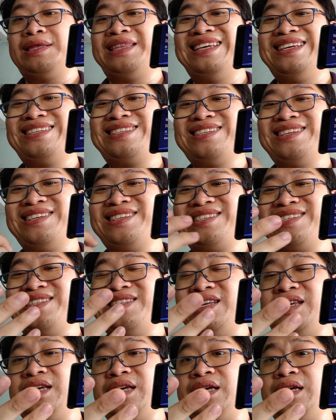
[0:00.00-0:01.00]
this is
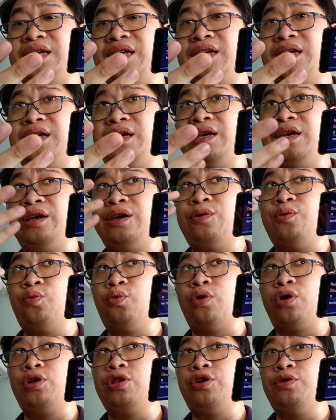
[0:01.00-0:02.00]
the
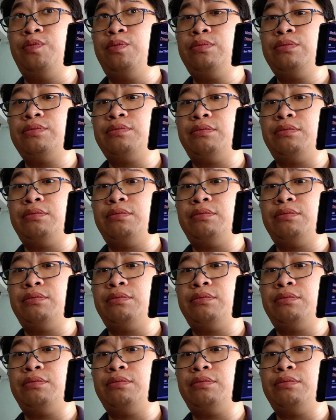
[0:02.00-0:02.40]
volume.